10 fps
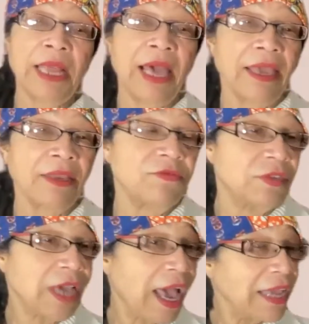line who
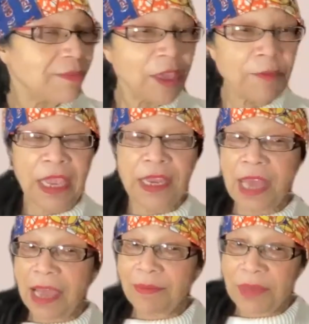died, they may
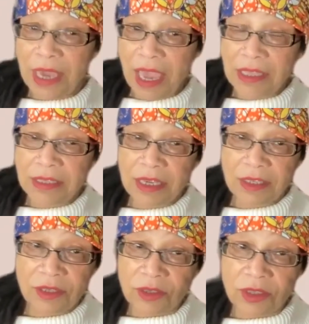not be
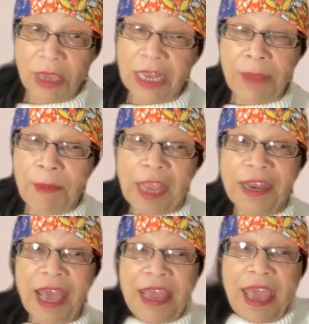ancestors. They may
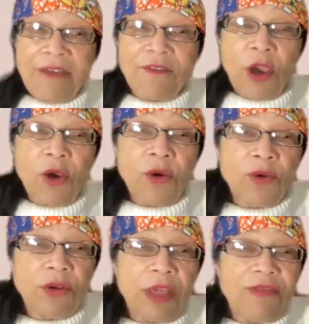not have
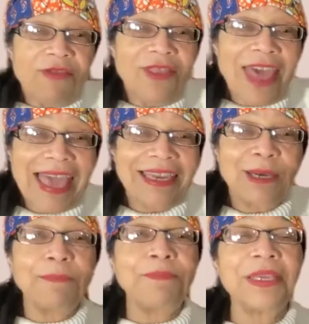earned that
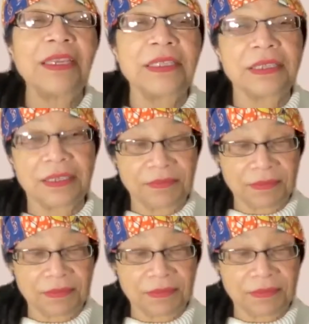ability.